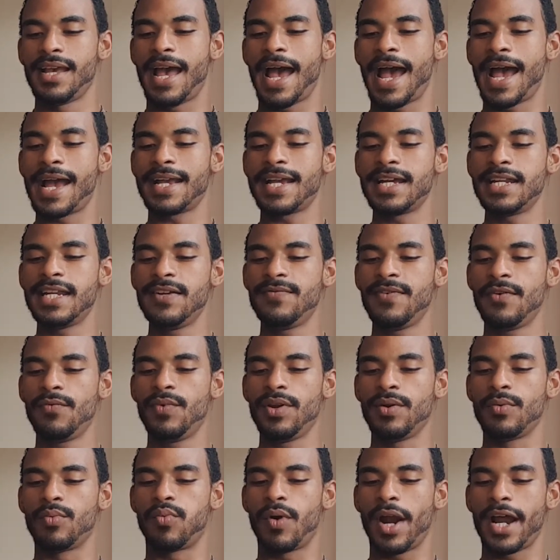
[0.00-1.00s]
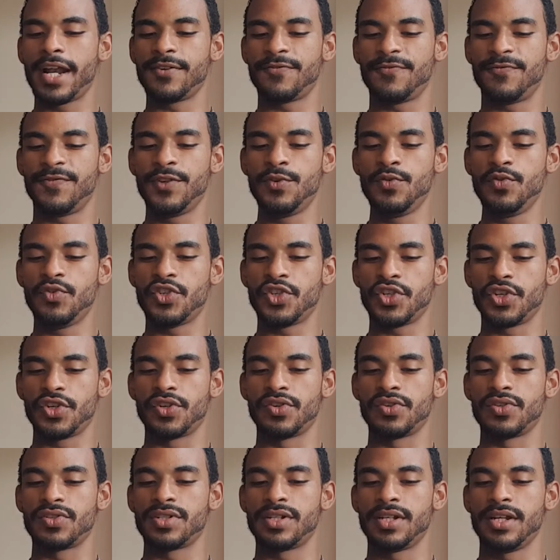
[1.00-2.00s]
I can even rewrite
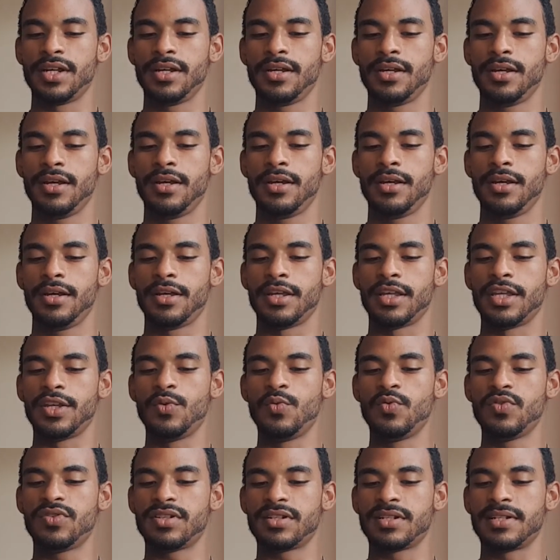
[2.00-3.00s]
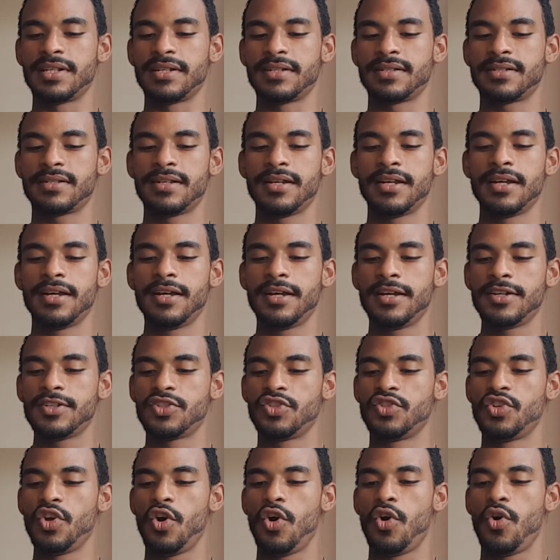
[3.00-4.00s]
futures. Useless.
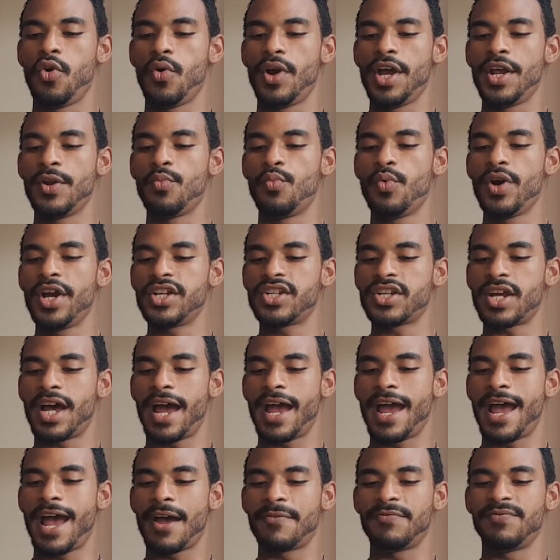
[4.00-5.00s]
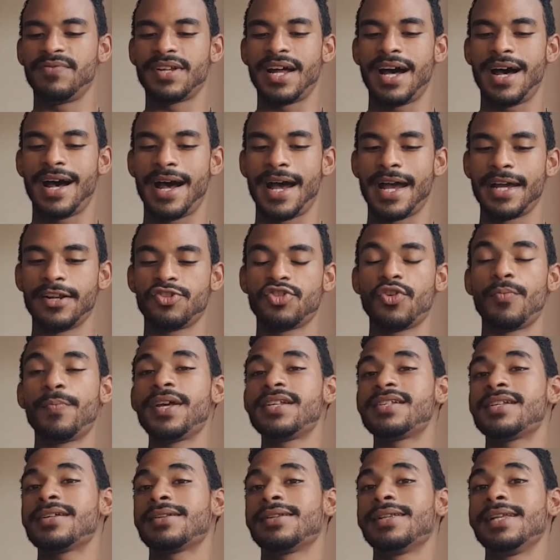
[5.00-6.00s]
So, in which I have died. So
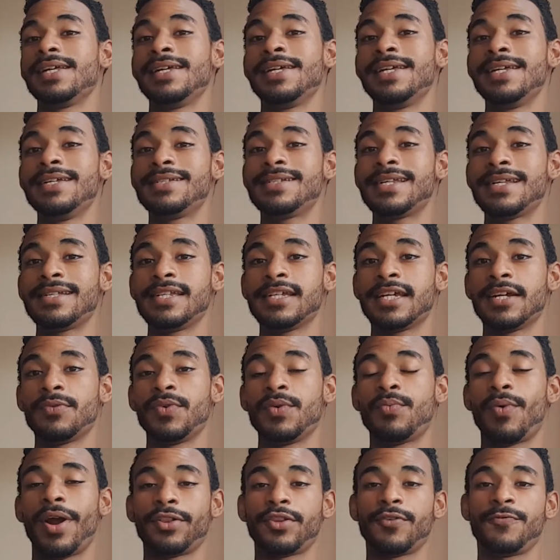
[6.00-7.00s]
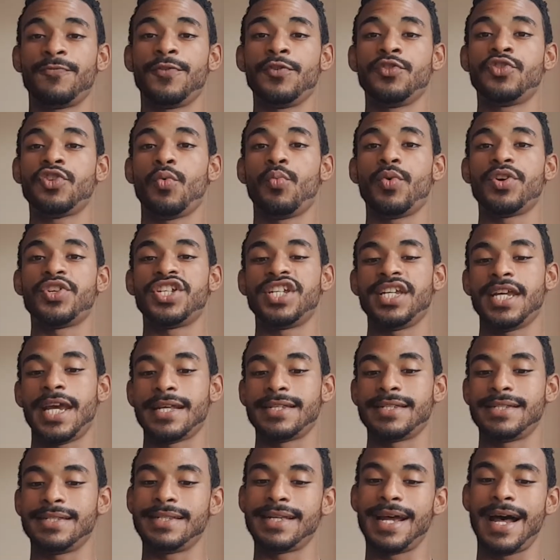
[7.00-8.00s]
basically, he says he can rewrite the future in which he
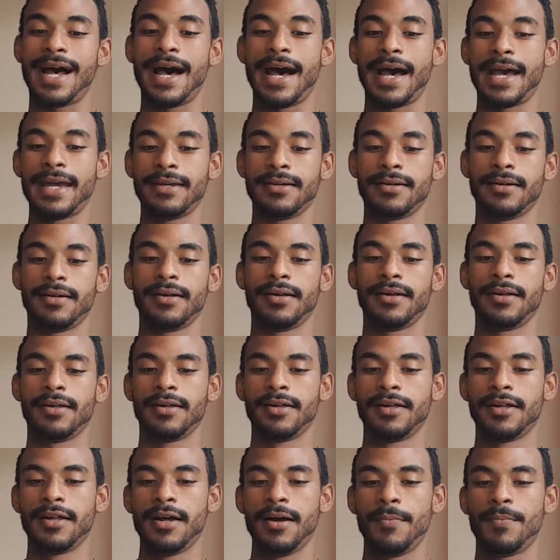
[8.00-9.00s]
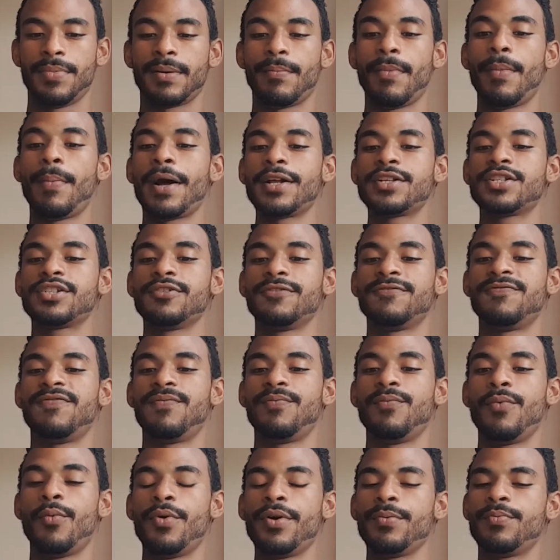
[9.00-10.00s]
has died. But we're about to
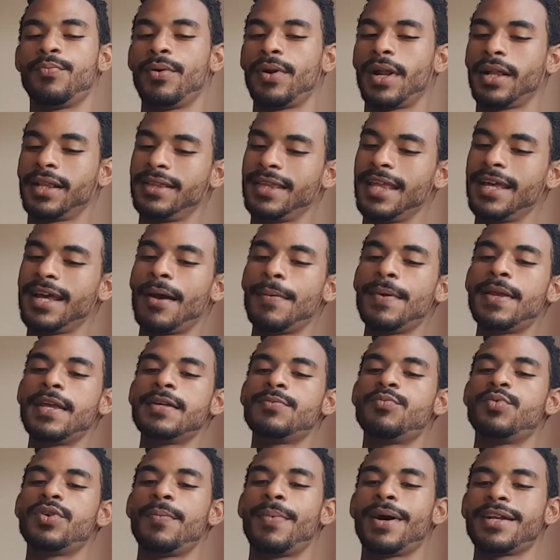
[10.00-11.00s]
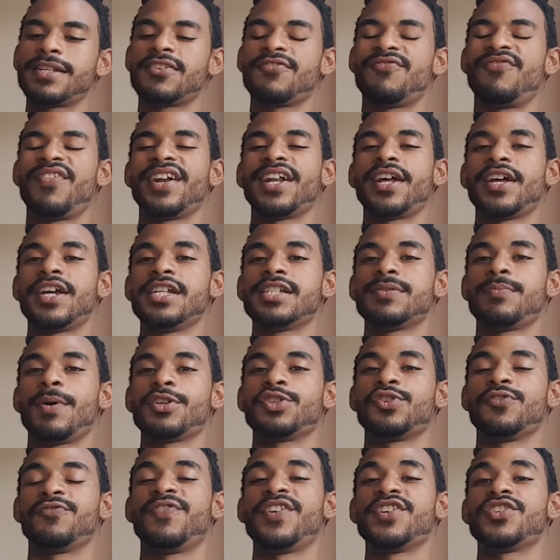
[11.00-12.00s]
find out he's
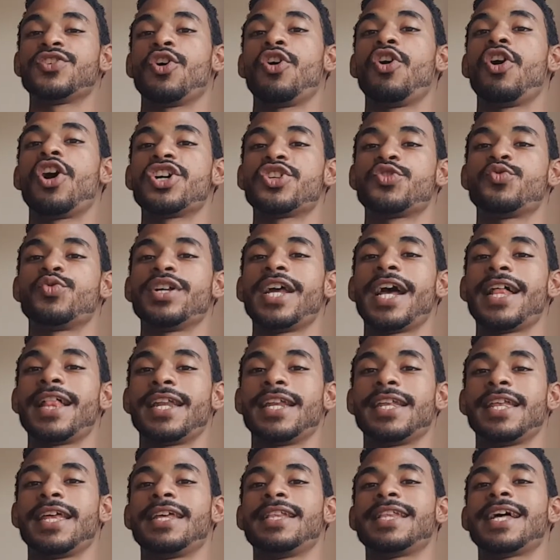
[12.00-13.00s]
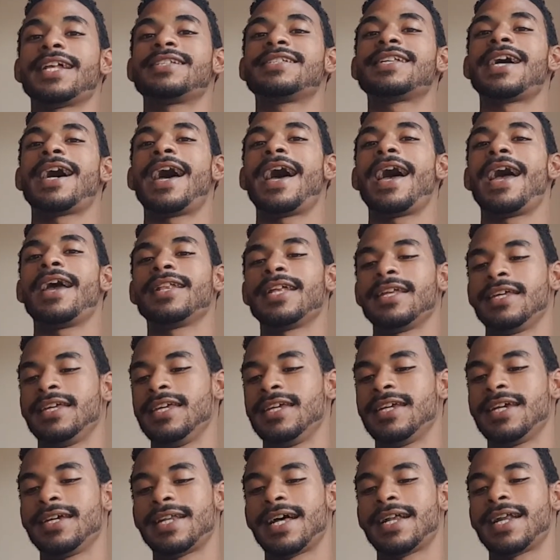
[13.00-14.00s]
about to face a harsh reality that he
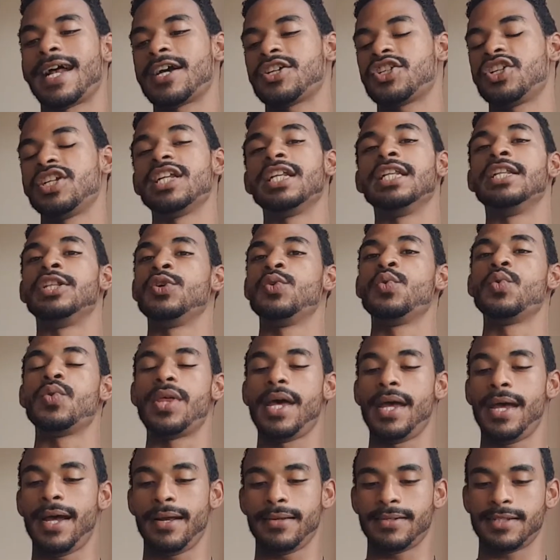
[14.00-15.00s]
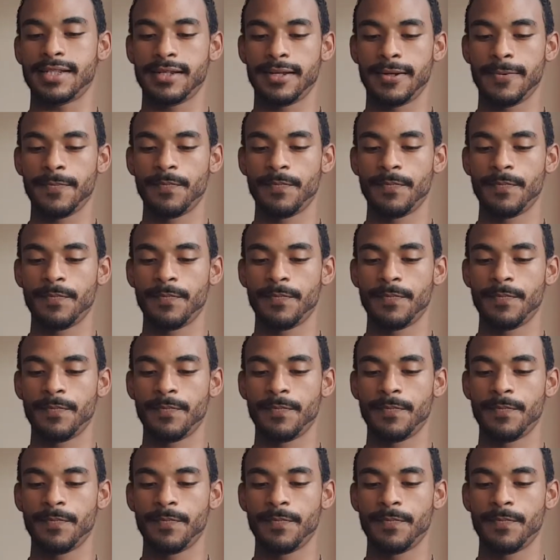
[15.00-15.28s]
cannot actually do that.